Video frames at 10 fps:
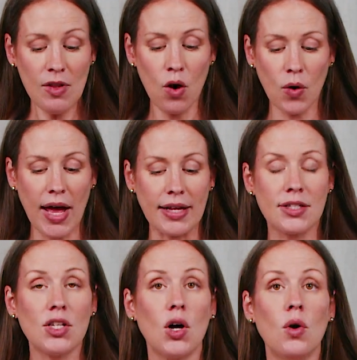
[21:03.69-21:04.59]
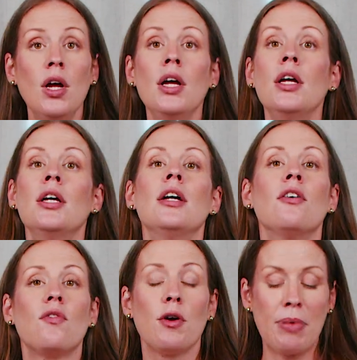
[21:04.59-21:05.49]
Okay, so
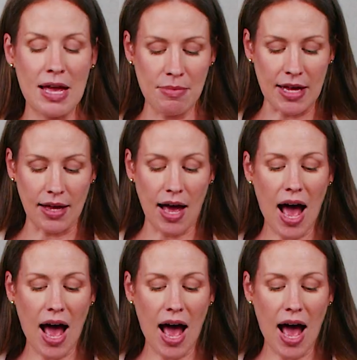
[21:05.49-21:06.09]
for baby,